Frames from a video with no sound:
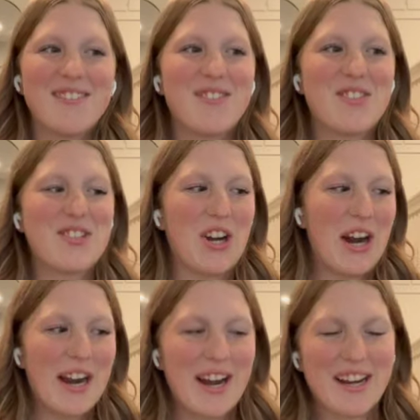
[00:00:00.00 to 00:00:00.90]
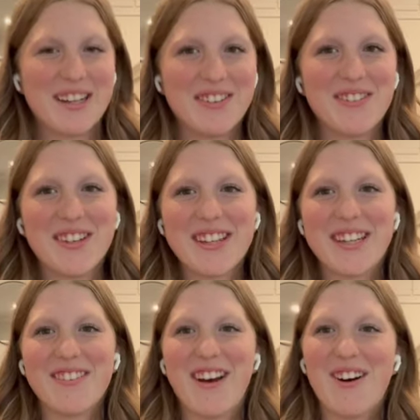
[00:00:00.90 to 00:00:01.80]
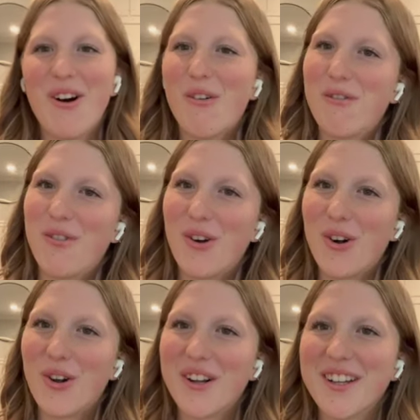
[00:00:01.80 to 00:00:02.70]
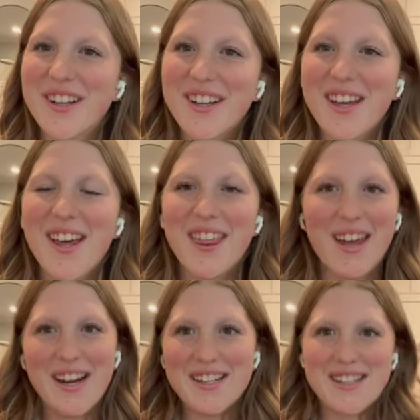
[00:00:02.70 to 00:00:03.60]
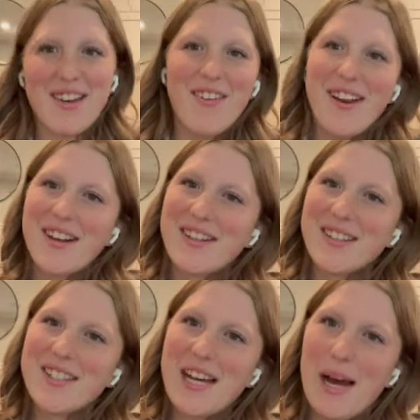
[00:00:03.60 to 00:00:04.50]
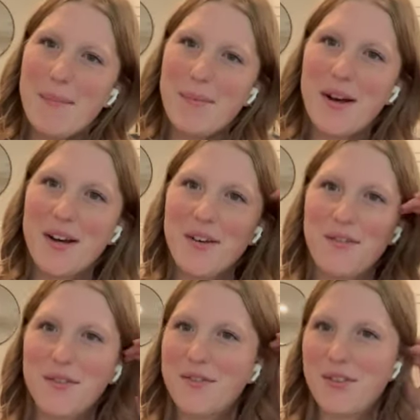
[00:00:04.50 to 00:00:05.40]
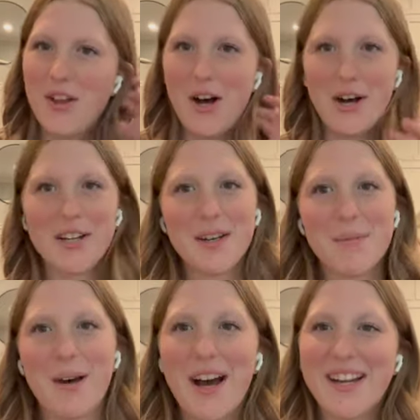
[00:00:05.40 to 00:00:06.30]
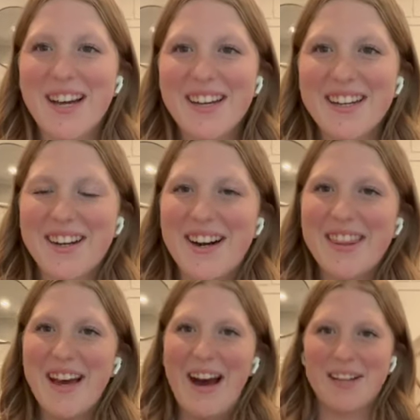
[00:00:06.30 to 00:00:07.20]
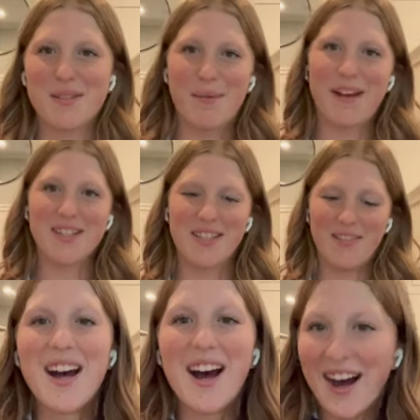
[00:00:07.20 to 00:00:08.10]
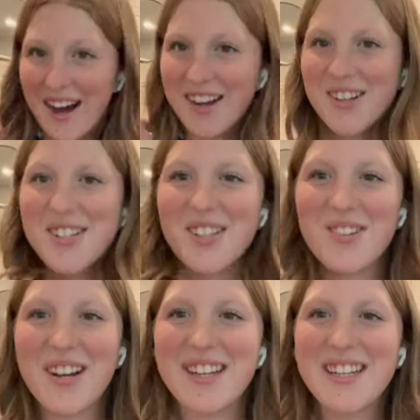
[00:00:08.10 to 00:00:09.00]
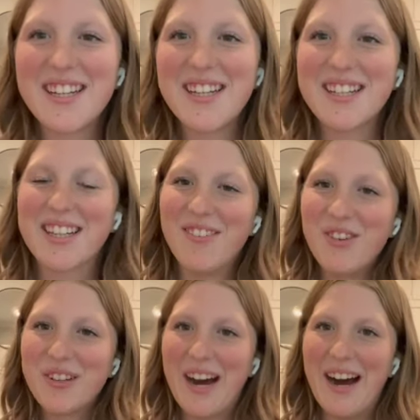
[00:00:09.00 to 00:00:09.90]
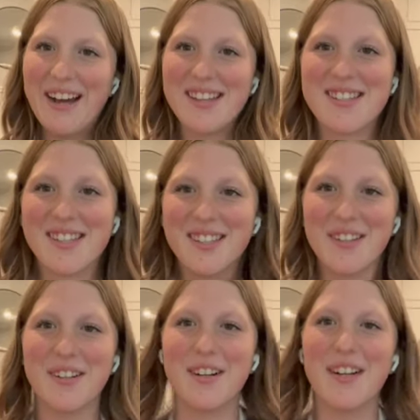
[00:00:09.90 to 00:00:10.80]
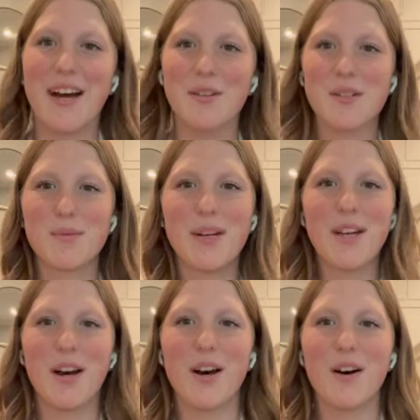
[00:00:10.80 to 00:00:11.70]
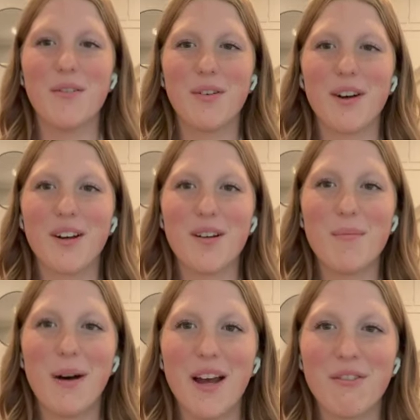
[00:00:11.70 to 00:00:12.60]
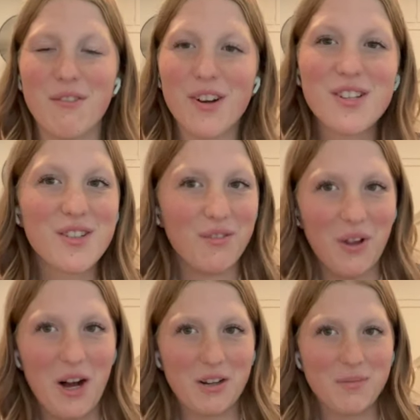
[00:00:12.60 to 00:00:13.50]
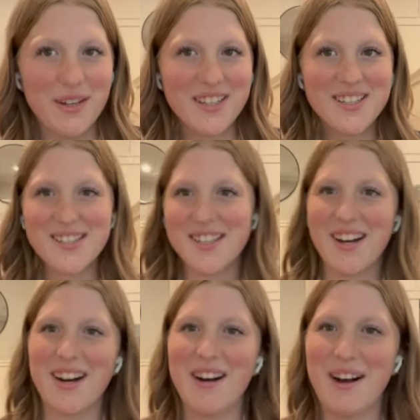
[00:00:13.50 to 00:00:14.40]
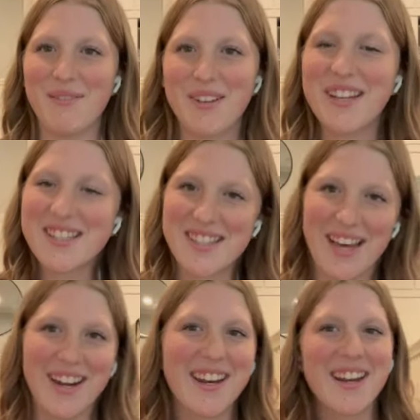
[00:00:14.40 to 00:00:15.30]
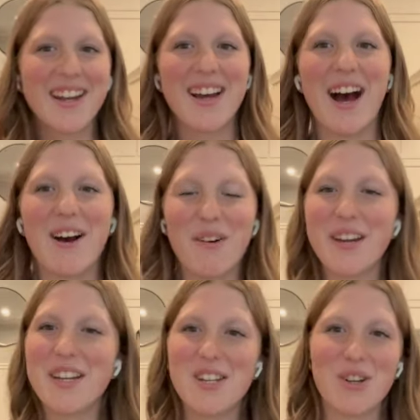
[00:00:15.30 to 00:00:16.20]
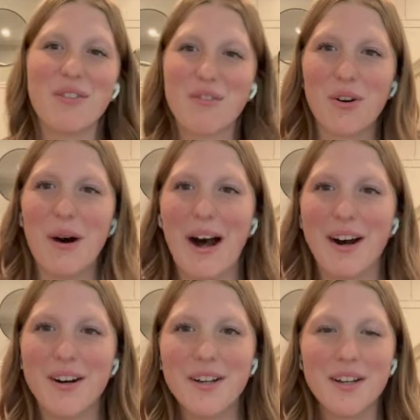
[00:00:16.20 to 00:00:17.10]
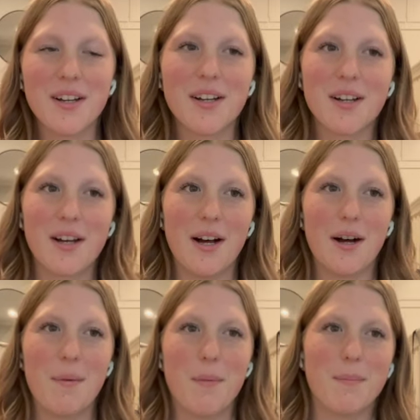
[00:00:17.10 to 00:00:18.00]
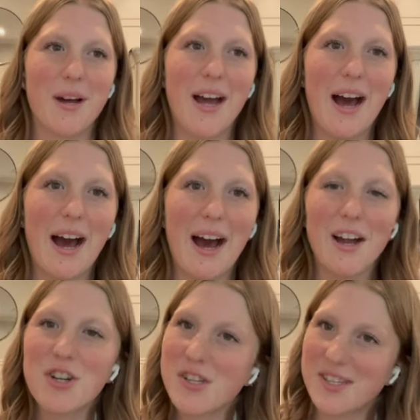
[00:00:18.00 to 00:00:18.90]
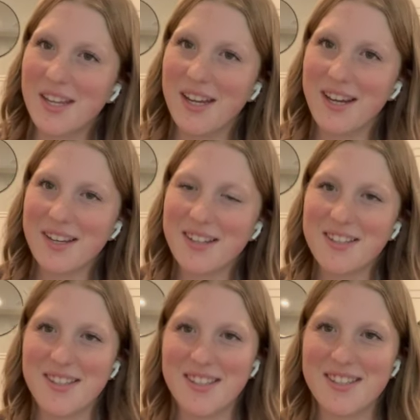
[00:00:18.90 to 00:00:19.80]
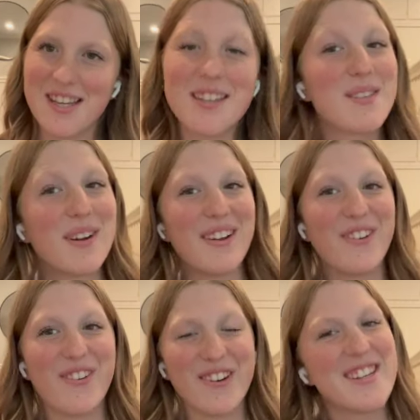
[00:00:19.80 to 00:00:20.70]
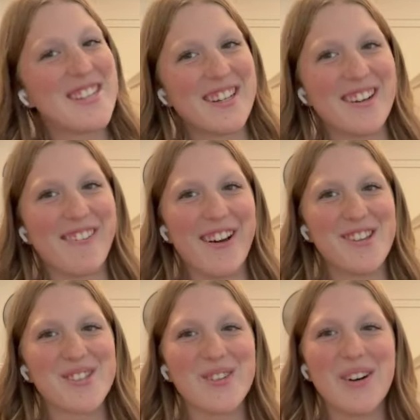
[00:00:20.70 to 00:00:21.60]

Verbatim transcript: Sorry I couldn't really give out a full Thanksgiving type of vlog, but I kind of got the aspect of it. I also wanted to give you guys a little announcement of my first Vlogmas. I'm really excited. I wanted to do it for a while, but I just think since it's my first year of high school,